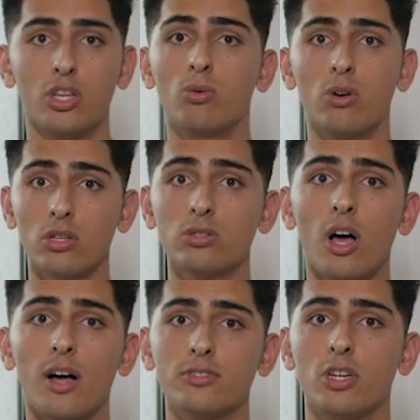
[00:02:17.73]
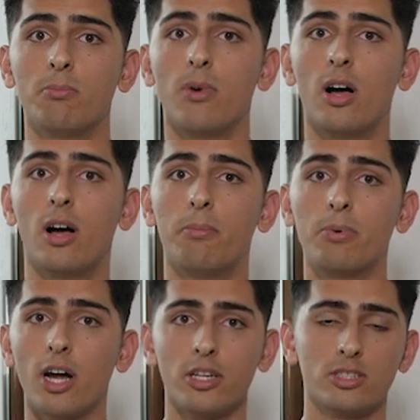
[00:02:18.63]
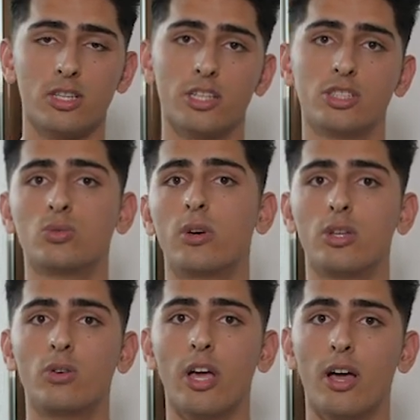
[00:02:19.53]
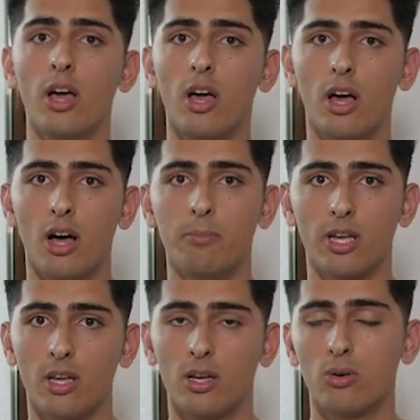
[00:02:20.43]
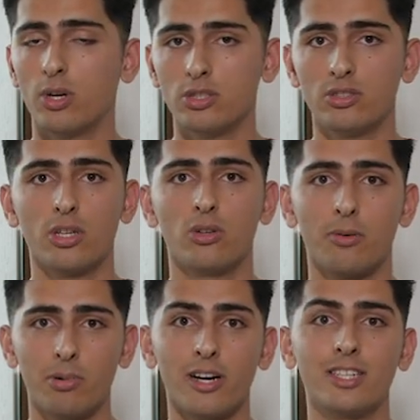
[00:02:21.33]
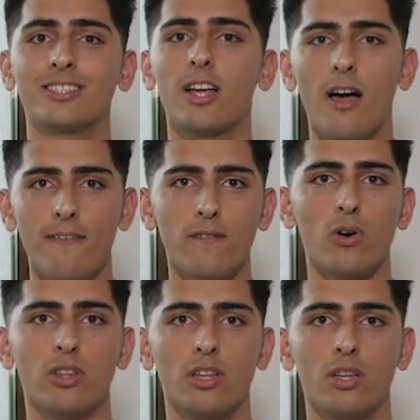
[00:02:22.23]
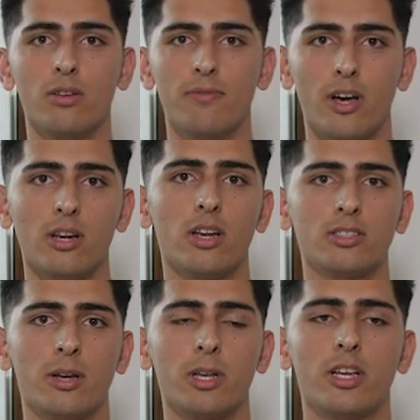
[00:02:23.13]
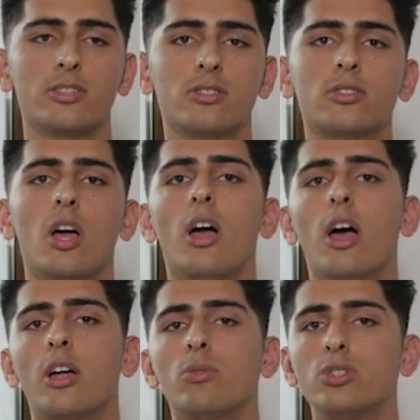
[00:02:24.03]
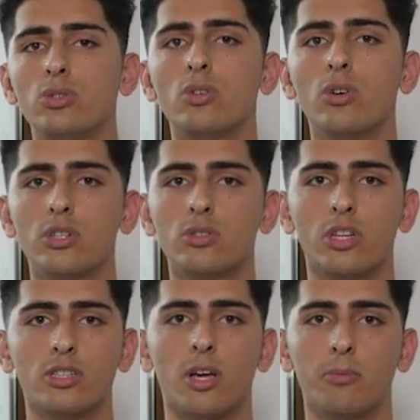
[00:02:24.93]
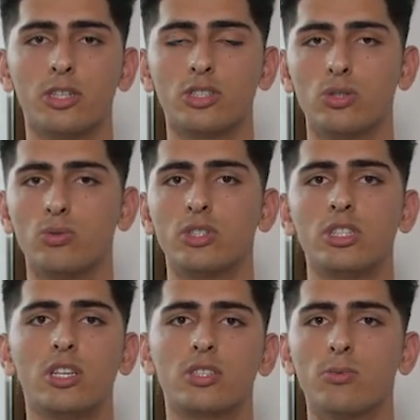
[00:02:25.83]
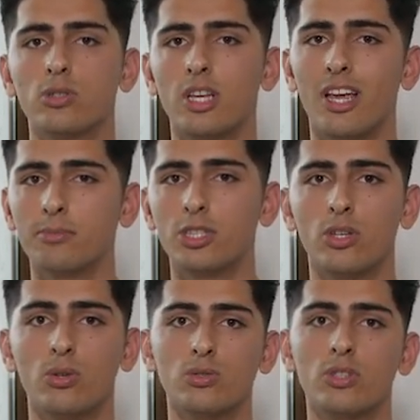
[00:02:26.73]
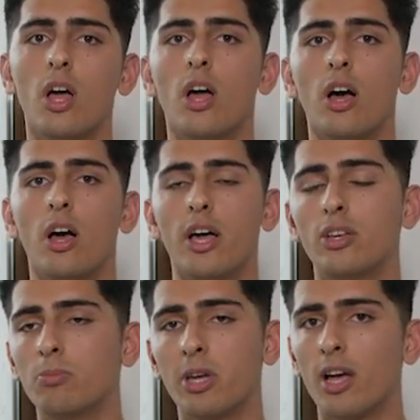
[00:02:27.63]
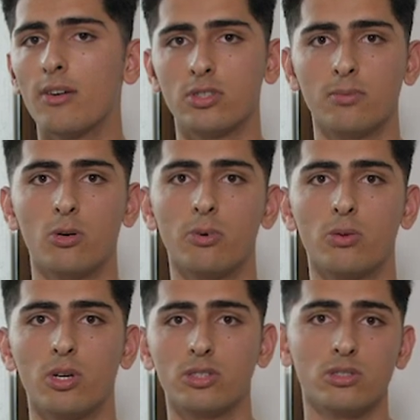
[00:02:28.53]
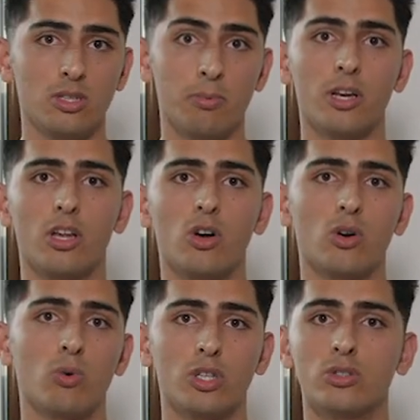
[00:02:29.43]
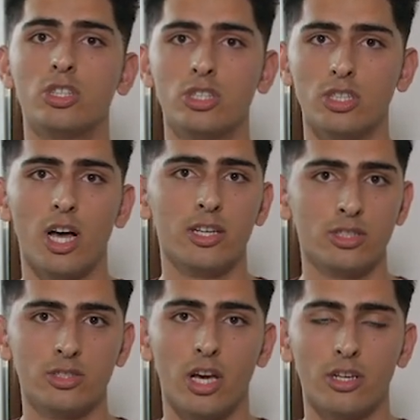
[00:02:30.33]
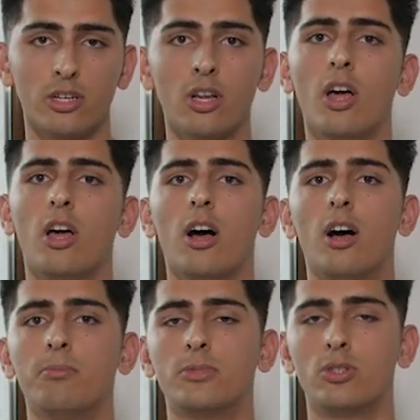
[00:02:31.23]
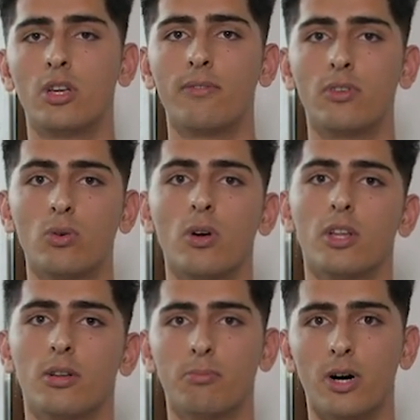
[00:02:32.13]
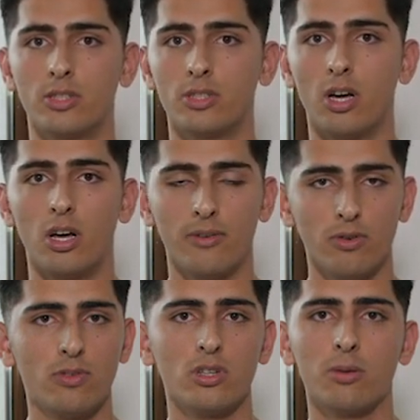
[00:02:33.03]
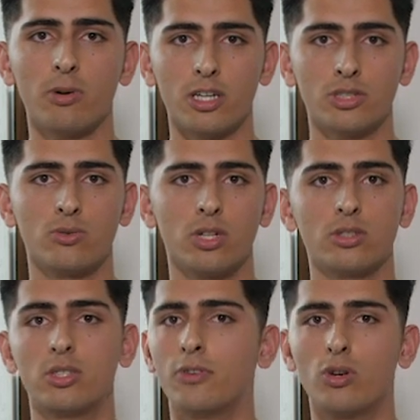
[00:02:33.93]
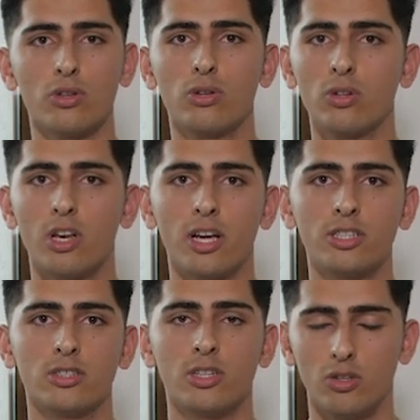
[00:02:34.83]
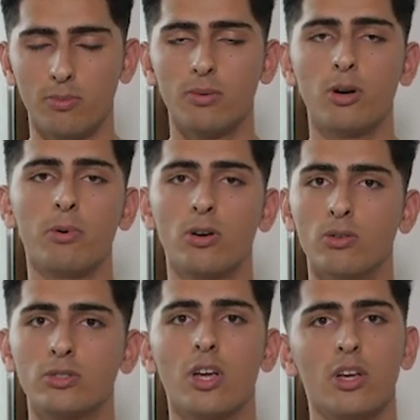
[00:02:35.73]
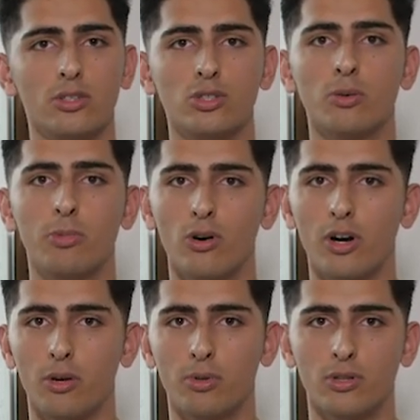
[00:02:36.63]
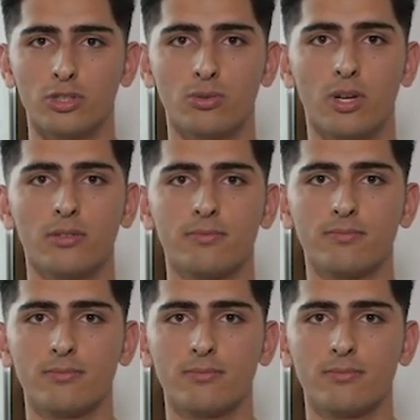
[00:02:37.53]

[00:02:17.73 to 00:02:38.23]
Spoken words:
You will also have some practice lessons where you get questions that you can practice for the final examinations. And once you do go into the examination, you will see it's mostly MCQs, and you may have some open questions depending on what your teacher has decided to give you. But if you've done the practice questions, if you've gone through the lectures and you made proper notes, you should be all right with those as well.